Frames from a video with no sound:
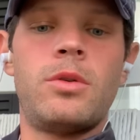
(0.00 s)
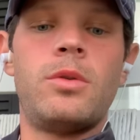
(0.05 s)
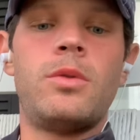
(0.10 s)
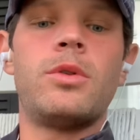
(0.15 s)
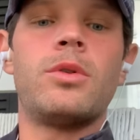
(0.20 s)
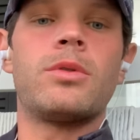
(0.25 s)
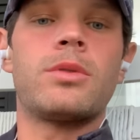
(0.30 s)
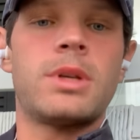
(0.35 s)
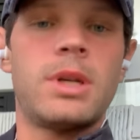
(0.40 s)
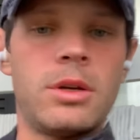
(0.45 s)

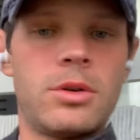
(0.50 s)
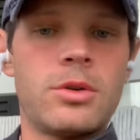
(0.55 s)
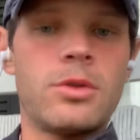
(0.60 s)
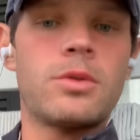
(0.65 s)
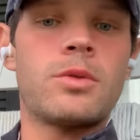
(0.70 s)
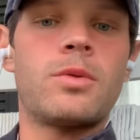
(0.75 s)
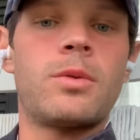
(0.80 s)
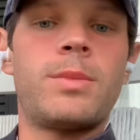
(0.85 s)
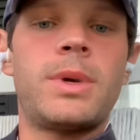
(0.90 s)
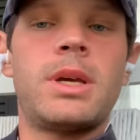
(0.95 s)
Your
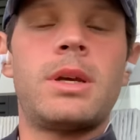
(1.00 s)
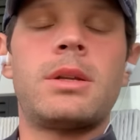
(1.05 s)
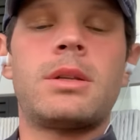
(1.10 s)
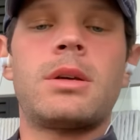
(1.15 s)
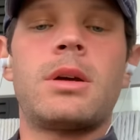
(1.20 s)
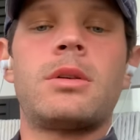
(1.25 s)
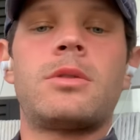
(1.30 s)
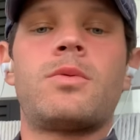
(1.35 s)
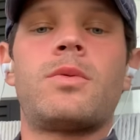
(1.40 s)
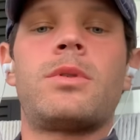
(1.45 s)
teachers will be in
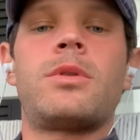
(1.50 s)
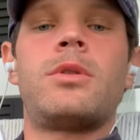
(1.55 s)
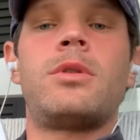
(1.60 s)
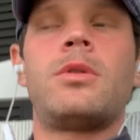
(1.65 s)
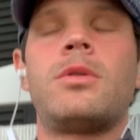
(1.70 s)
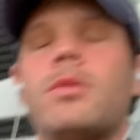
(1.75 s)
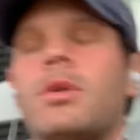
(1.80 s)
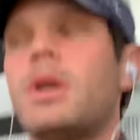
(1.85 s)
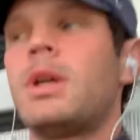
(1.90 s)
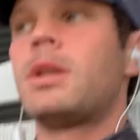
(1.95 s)
touch with
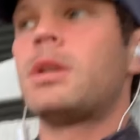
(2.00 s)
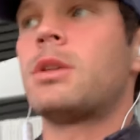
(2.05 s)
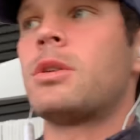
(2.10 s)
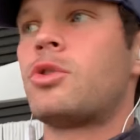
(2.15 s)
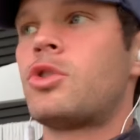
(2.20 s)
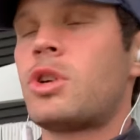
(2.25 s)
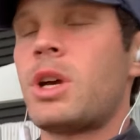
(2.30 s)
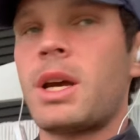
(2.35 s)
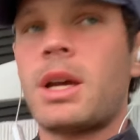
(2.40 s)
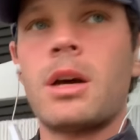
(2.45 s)
you to
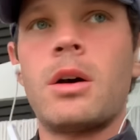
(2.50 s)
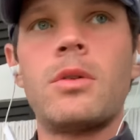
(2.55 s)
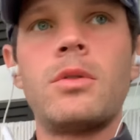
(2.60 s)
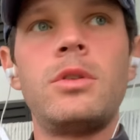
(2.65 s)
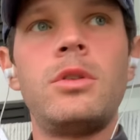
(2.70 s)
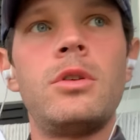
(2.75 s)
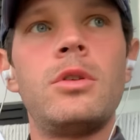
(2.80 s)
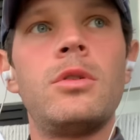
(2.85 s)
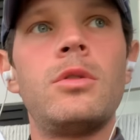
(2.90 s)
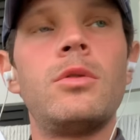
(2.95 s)
check on
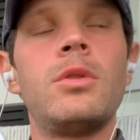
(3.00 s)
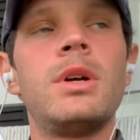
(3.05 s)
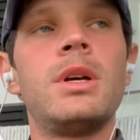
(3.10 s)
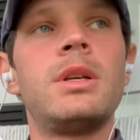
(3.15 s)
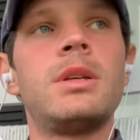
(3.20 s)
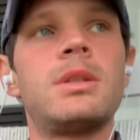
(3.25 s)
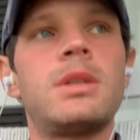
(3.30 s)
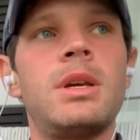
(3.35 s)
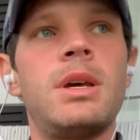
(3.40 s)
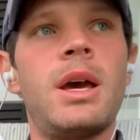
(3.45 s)
you,
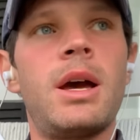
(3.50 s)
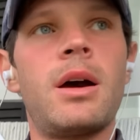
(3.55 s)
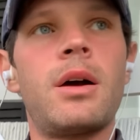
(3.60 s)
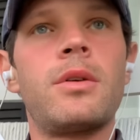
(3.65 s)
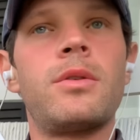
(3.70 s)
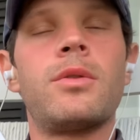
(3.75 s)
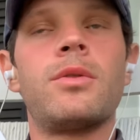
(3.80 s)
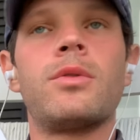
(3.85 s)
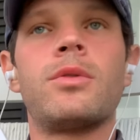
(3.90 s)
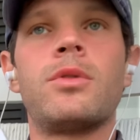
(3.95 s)
see how
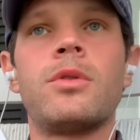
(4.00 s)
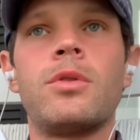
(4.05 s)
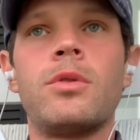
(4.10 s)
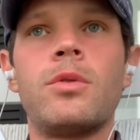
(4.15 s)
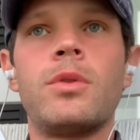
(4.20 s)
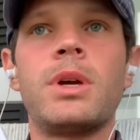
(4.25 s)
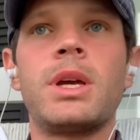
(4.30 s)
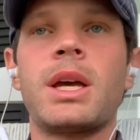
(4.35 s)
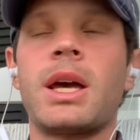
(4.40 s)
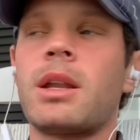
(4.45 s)
you're
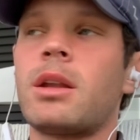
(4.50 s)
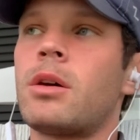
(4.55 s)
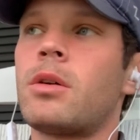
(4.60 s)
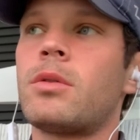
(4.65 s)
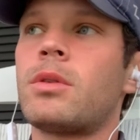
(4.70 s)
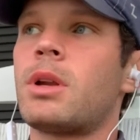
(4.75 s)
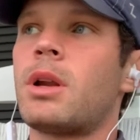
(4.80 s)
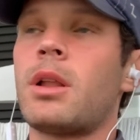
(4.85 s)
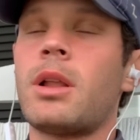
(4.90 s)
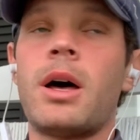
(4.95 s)
doing. I know
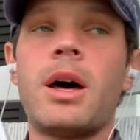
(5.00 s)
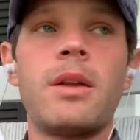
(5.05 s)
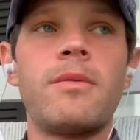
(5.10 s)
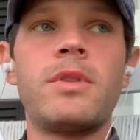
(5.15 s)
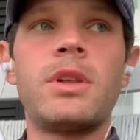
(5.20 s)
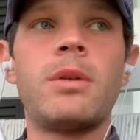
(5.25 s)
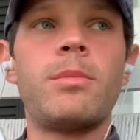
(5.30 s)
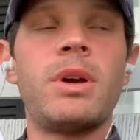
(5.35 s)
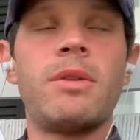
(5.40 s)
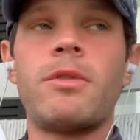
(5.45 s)
that a lot of
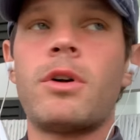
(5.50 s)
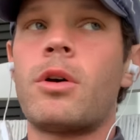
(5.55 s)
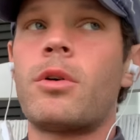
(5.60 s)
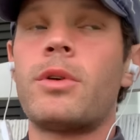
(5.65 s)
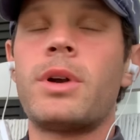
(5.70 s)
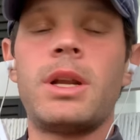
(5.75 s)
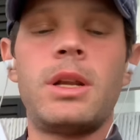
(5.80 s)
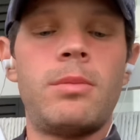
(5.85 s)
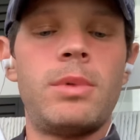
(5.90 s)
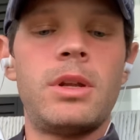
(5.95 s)
them have
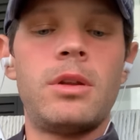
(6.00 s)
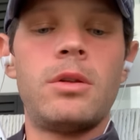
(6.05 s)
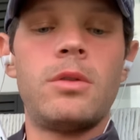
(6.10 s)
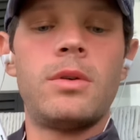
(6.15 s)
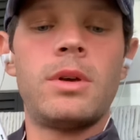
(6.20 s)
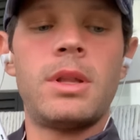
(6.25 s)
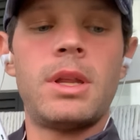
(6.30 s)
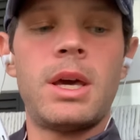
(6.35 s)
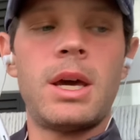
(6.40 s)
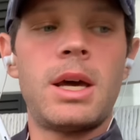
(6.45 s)
already been
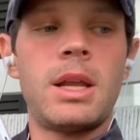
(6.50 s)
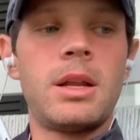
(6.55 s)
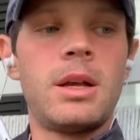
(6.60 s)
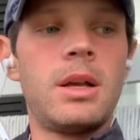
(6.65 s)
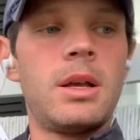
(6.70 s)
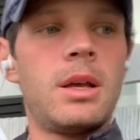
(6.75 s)
doing that.